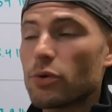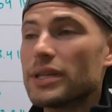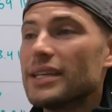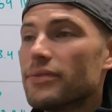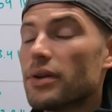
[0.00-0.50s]
or
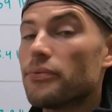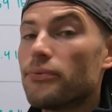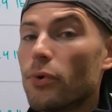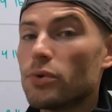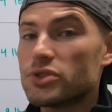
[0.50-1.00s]
even a
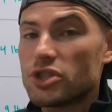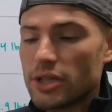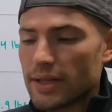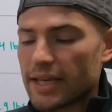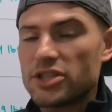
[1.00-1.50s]
full
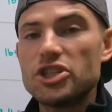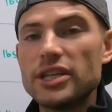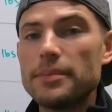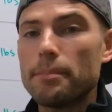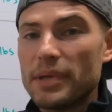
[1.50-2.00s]
cheat, like a
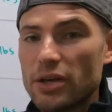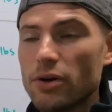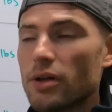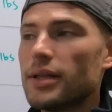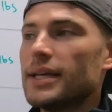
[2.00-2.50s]
cheat
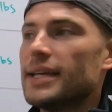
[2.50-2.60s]
meal